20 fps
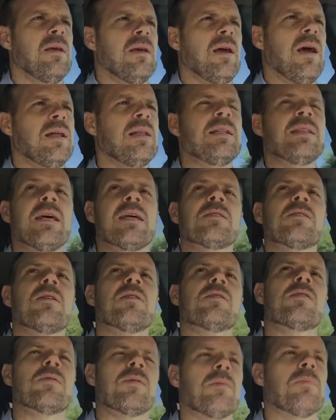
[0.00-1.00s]
I think that's
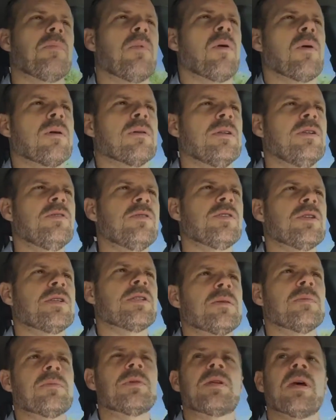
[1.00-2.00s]
also important. These are just
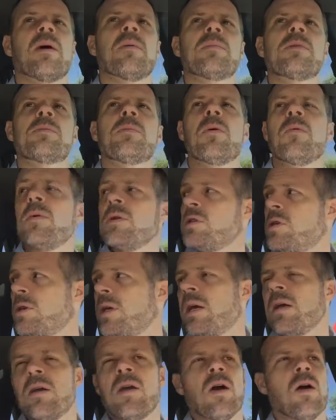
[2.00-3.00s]
some tips, but once you
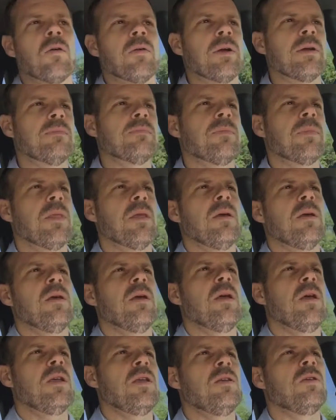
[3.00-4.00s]
get going,
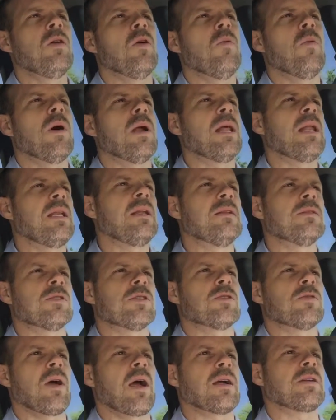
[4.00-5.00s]
you don't want any
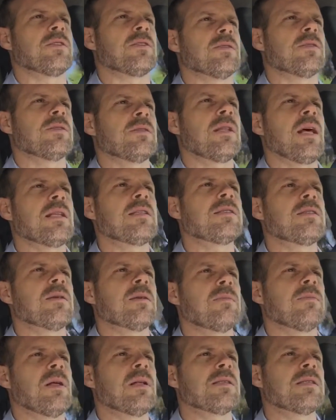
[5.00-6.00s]
distractions. That's
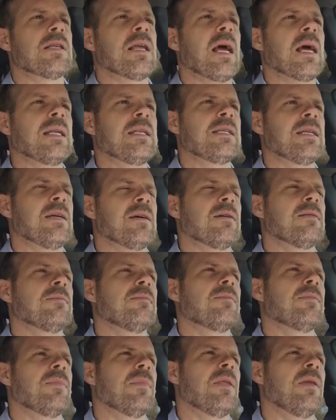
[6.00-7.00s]
the idea.
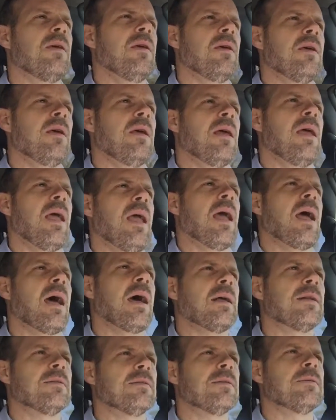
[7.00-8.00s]

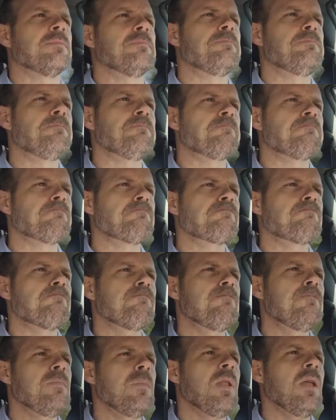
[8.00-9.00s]
And
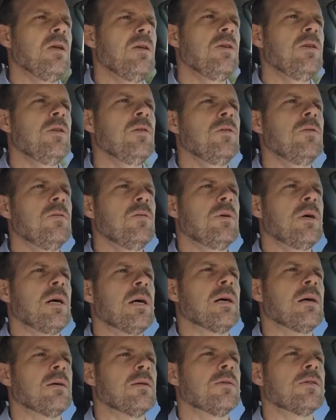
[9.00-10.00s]

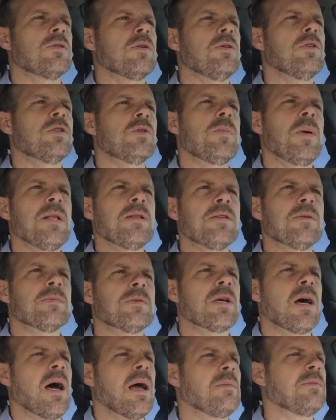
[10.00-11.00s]
so you spend some
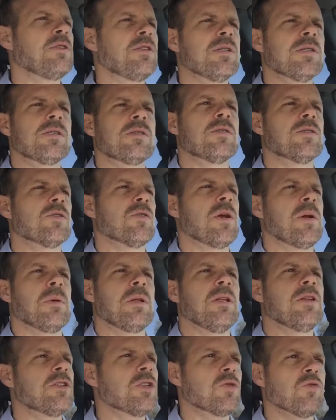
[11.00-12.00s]
time just
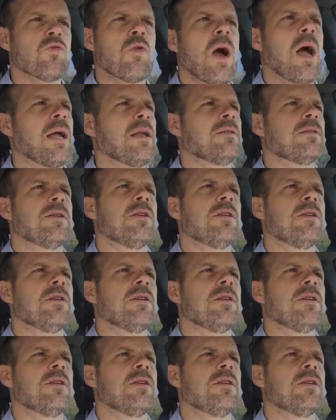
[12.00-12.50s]
dreaming. You just write.